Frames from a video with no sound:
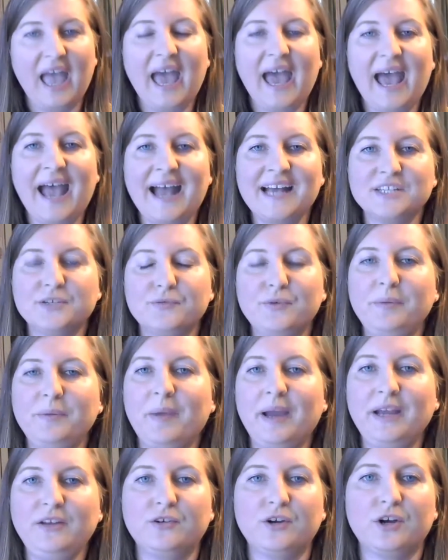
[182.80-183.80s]
As a
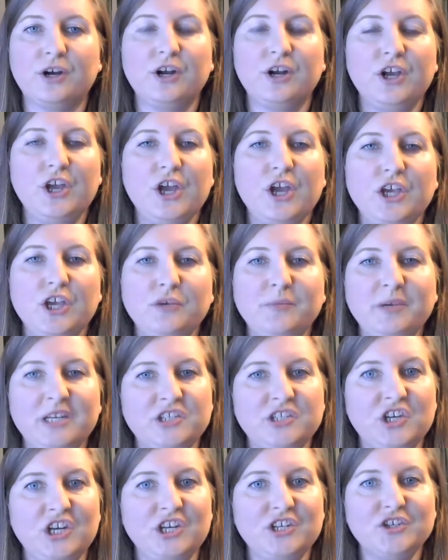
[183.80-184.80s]
reminder, you may
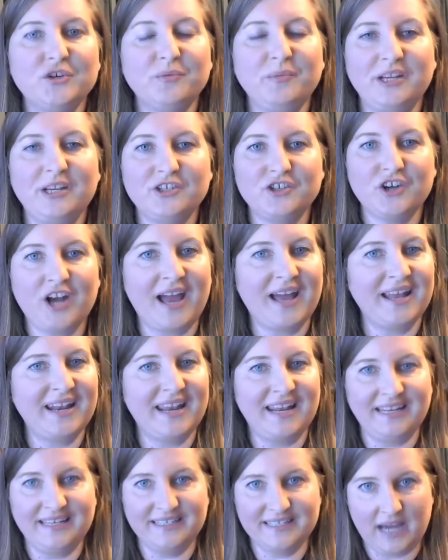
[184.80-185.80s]
change your major at
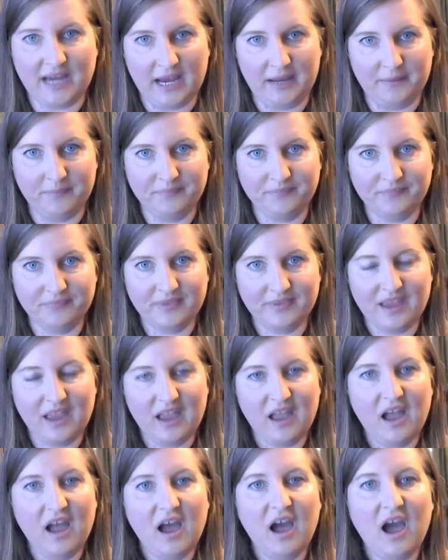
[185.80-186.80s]
any time.
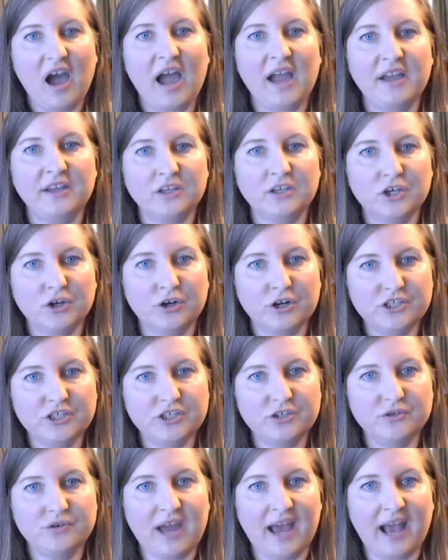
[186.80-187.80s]
I encourage
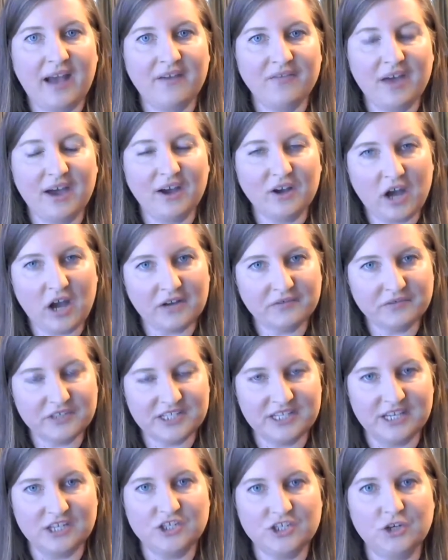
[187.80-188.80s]
you to have that
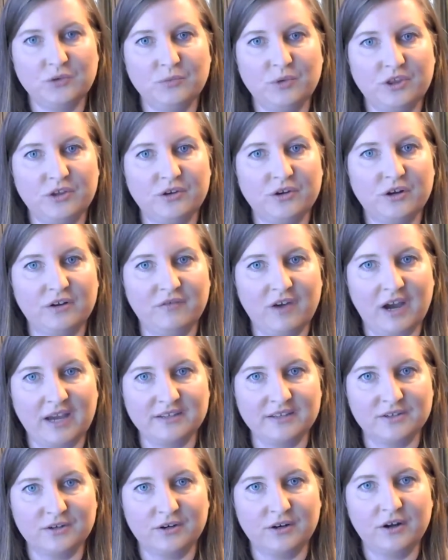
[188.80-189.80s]
conversation with your
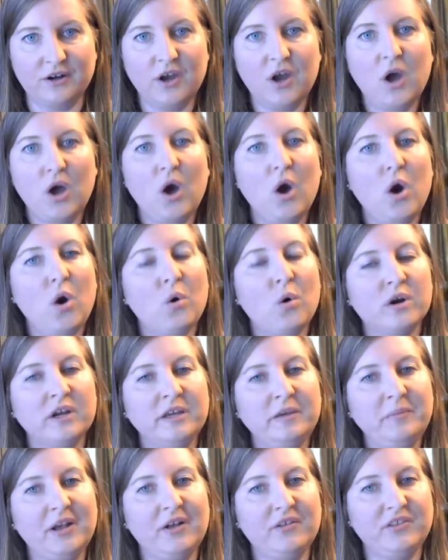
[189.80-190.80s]
advisor or
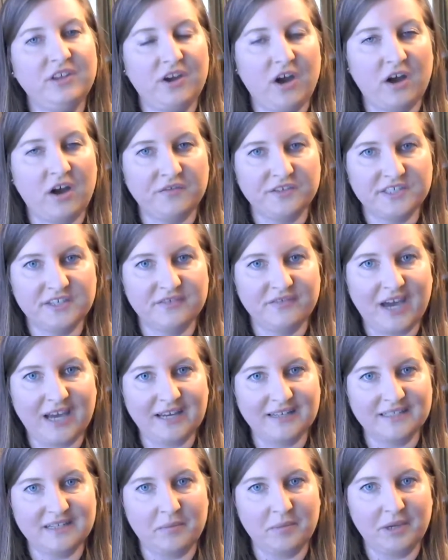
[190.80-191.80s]
email the Office of
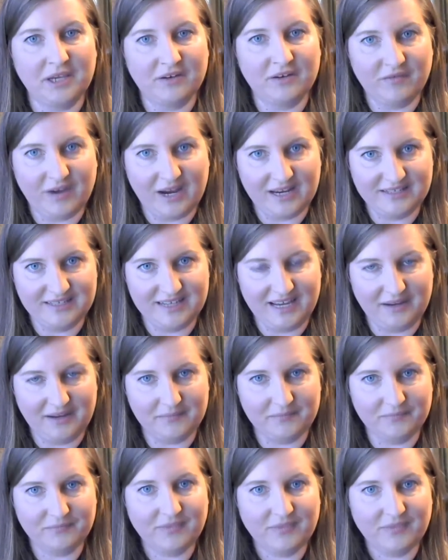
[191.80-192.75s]
Academic Advising.